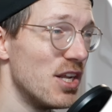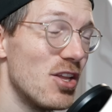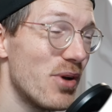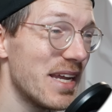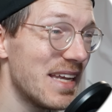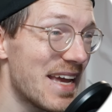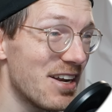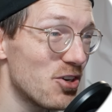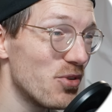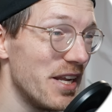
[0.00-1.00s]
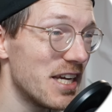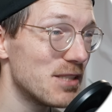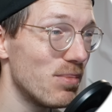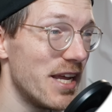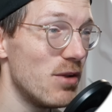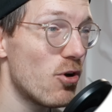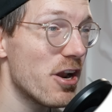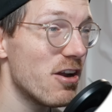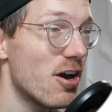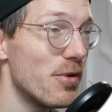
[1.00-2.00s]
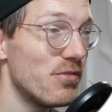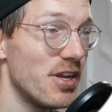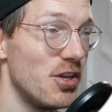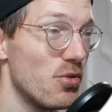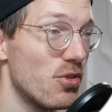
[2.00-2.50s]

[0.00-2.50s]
though I cannot really explain why the Garmin Venue